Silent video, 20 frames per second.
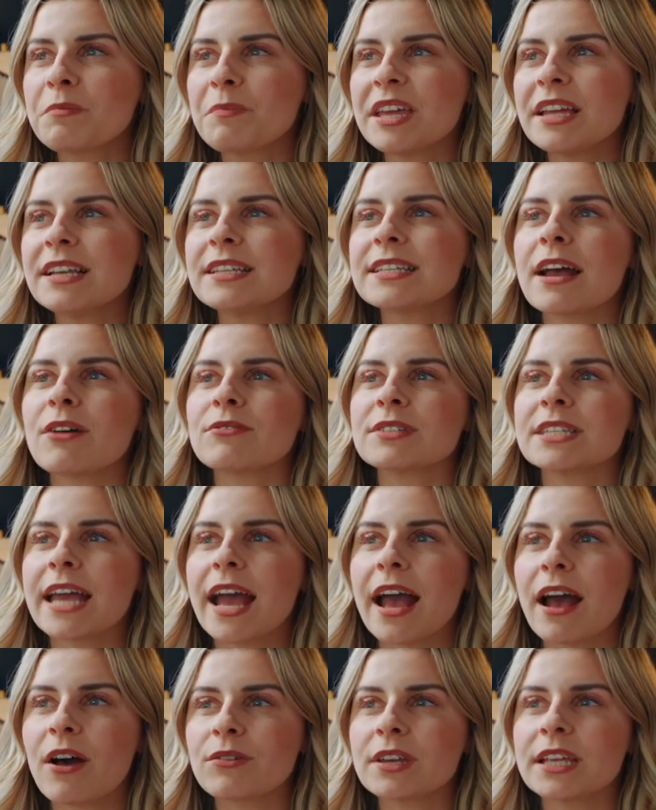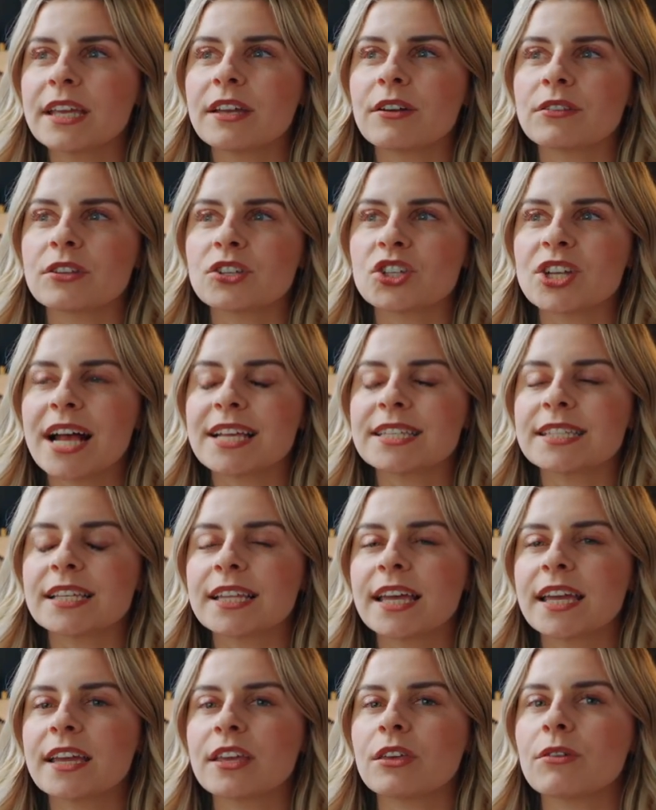being downtown here in the Shasta
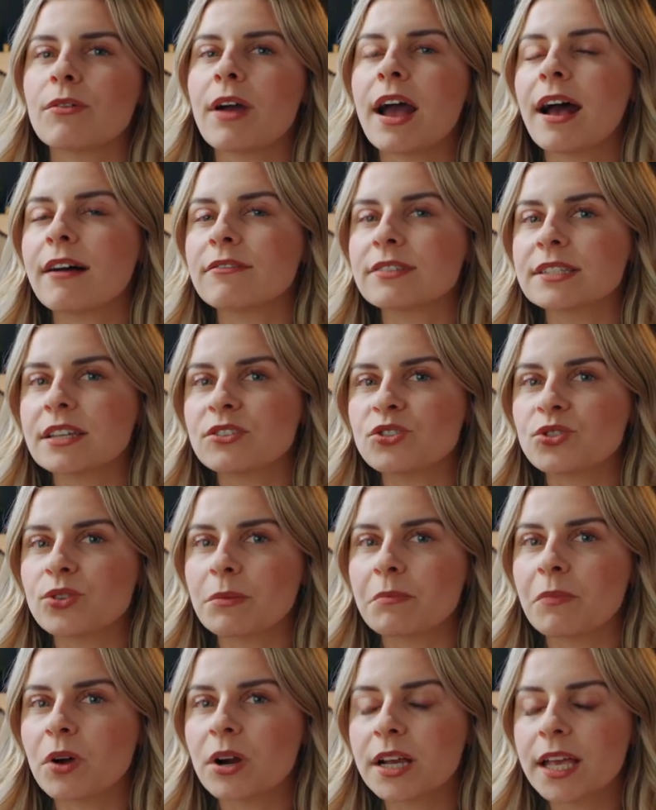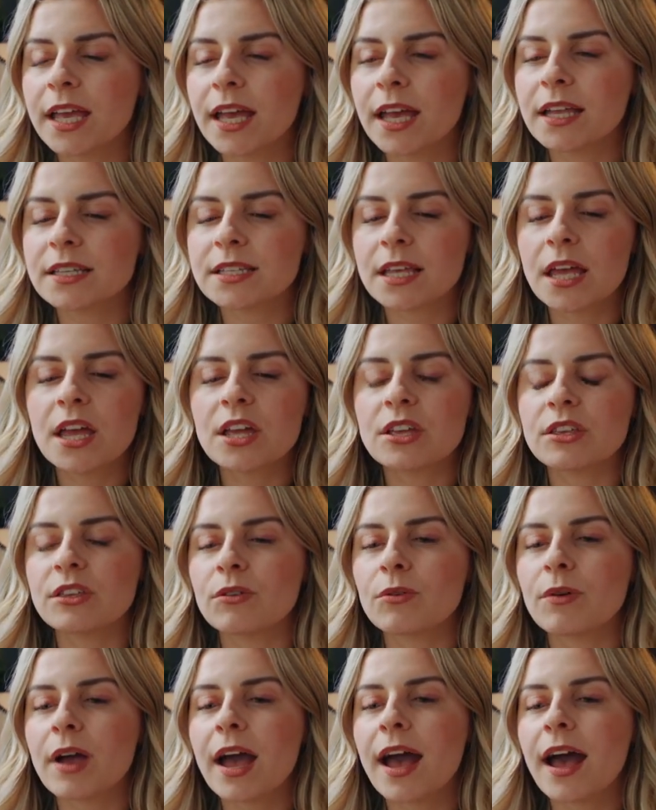Lake, you have Century Market,
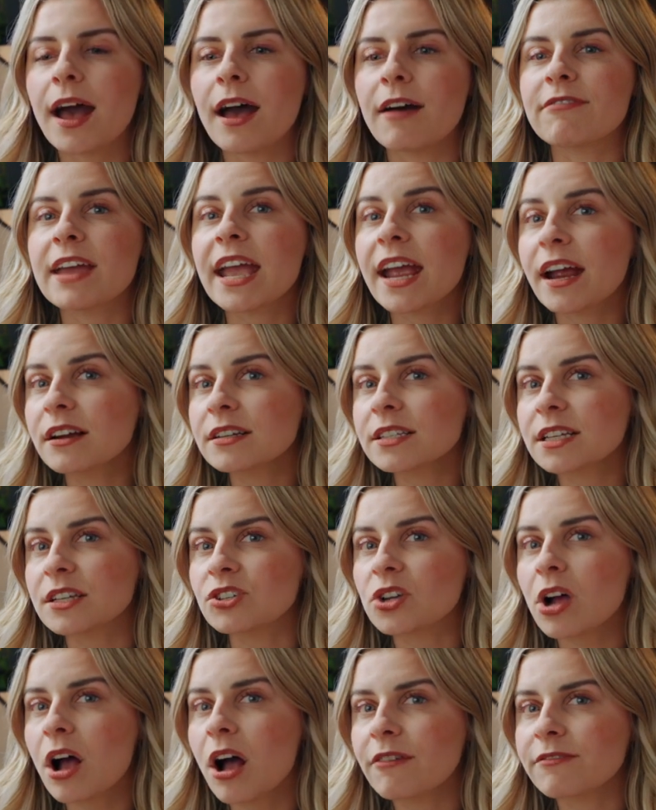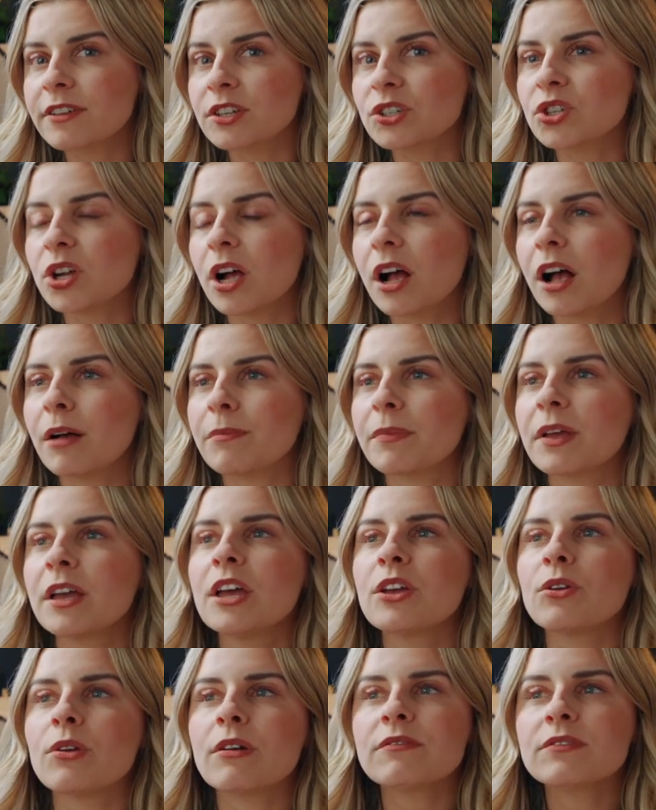you have Heritage Coffee Shop,
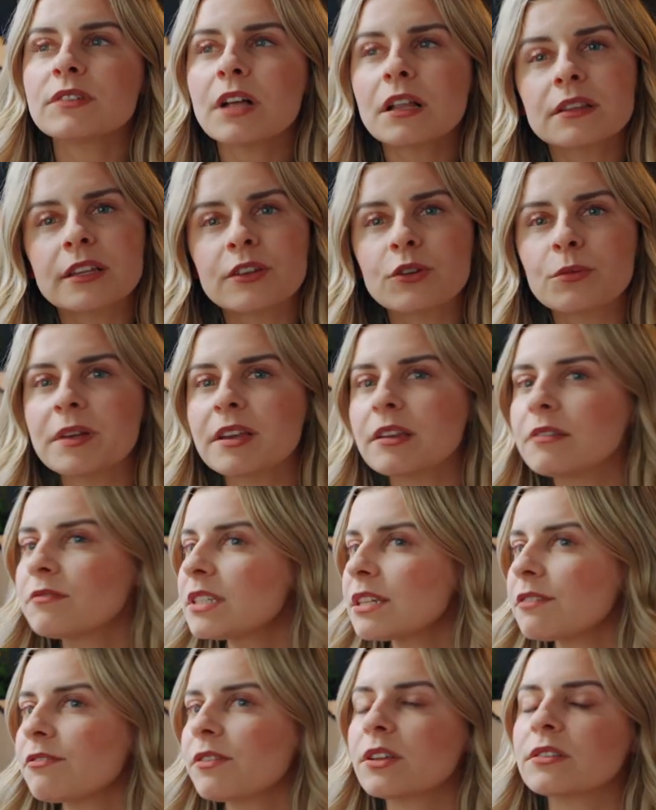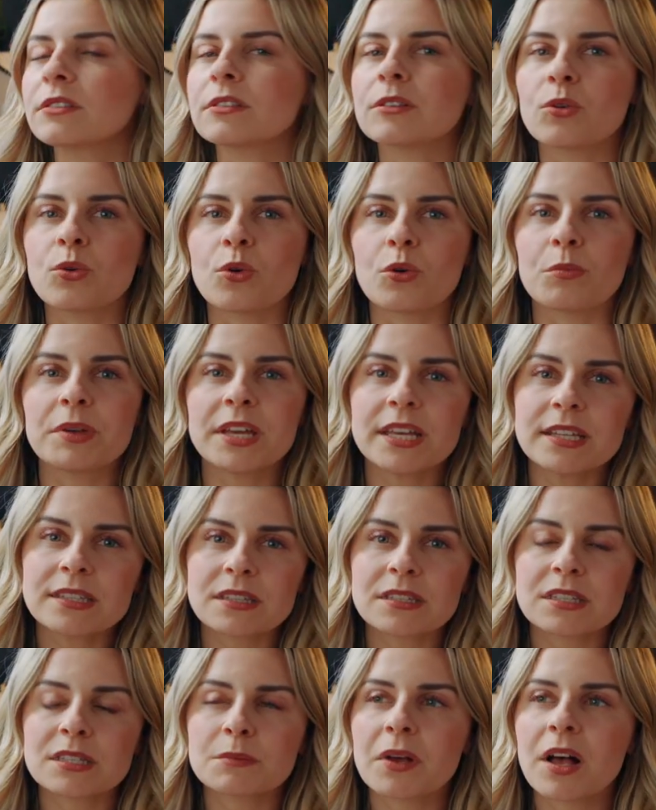you have a little bit of different local
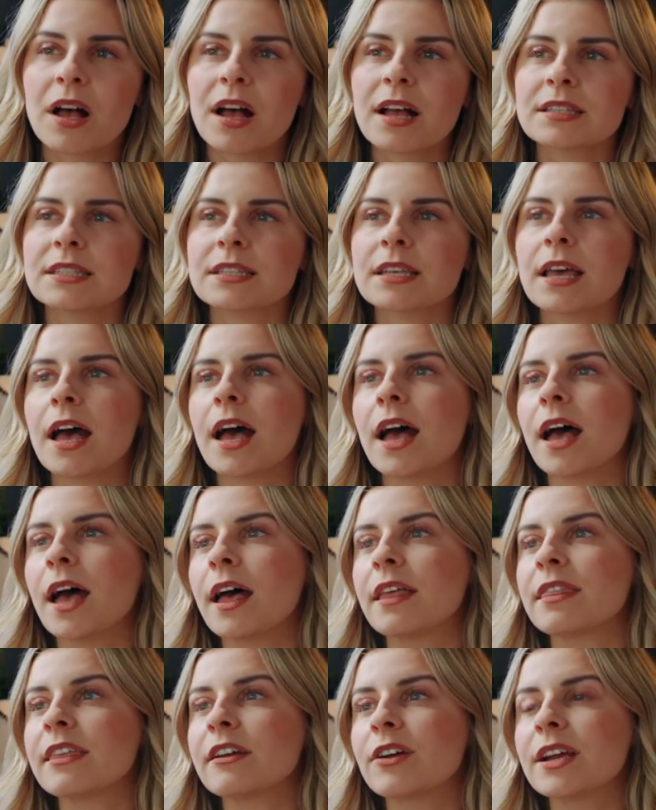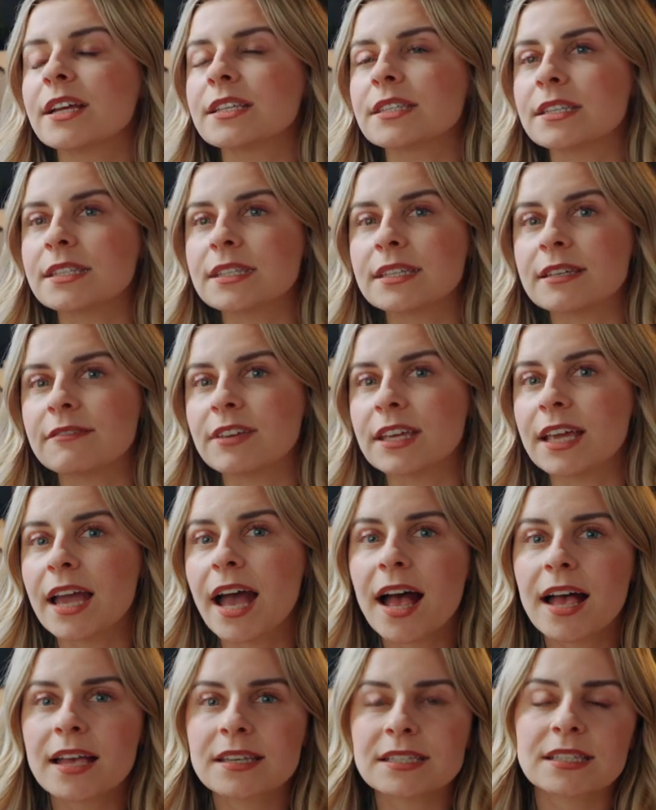pizza spots. There is a
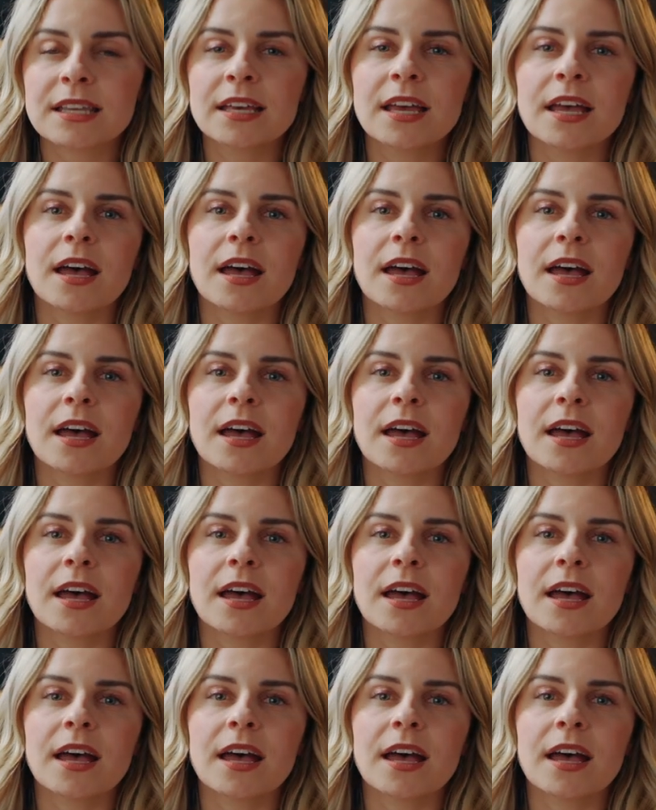CVS